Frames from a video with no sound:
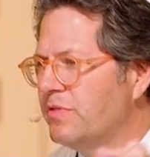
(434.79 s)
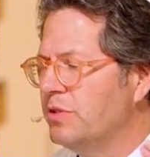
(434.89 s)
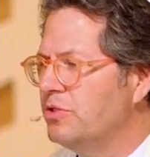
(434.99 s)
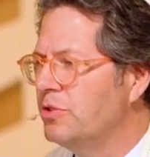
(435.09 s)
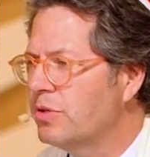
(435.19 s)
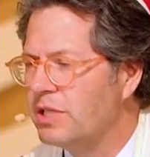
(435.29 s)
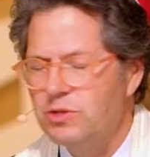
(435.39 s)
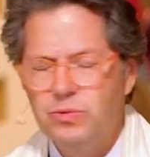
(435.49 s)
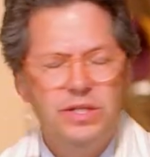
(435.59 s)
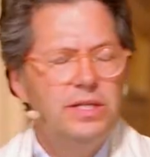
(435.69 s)
you do because
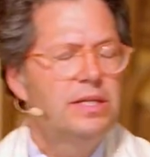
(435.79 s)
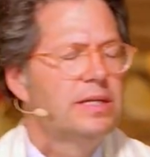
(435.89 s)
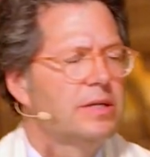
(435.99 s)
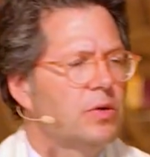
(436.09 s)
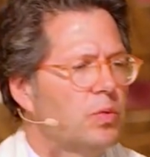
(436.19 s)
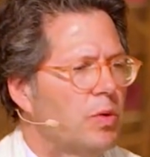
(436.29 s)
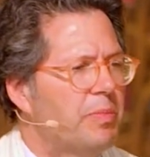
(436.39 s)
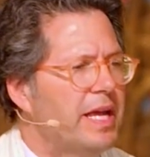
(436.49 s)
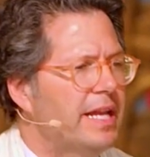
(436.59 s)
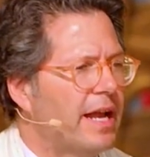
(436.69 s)
we
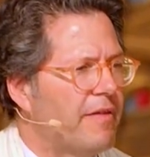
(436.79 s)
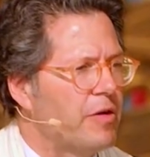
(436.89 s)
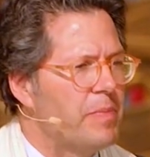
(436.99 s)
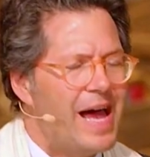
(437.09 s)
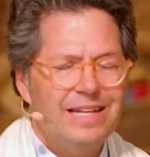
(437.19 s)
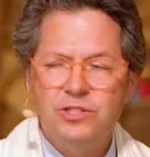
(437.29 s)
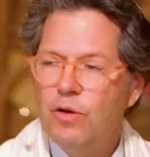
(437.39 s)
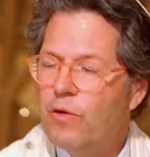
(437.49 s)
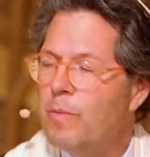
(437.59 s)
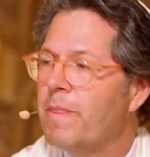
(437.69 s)
repeat it every Passover,